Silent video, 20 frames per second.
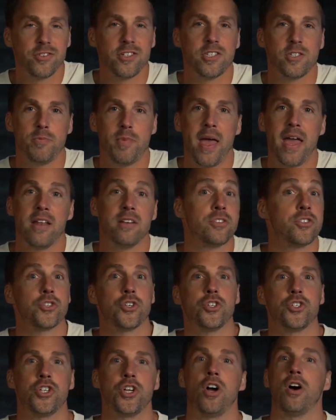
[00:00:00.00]
to spend
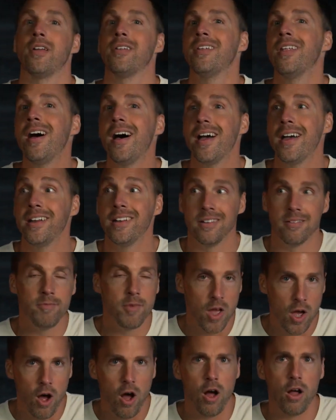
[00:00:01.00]
searching online and
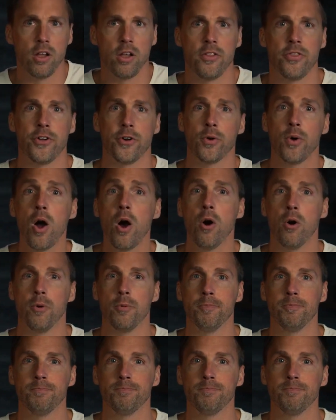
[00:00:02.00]
all on their own.